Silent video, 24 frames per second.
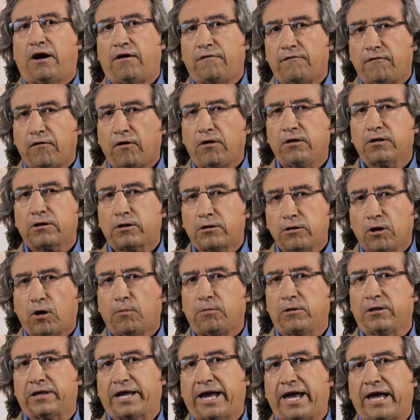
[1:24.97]
of all
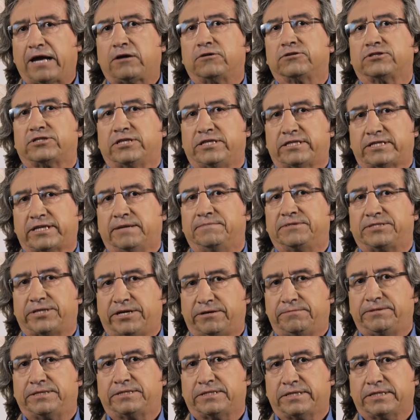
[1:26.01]
global ecosystem
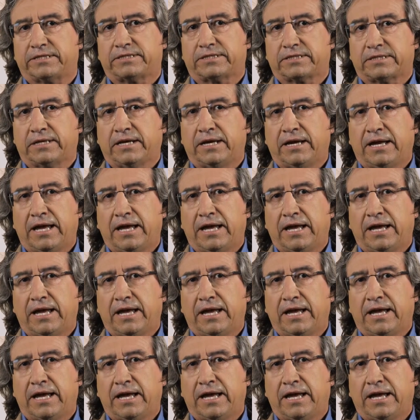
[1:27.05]
services.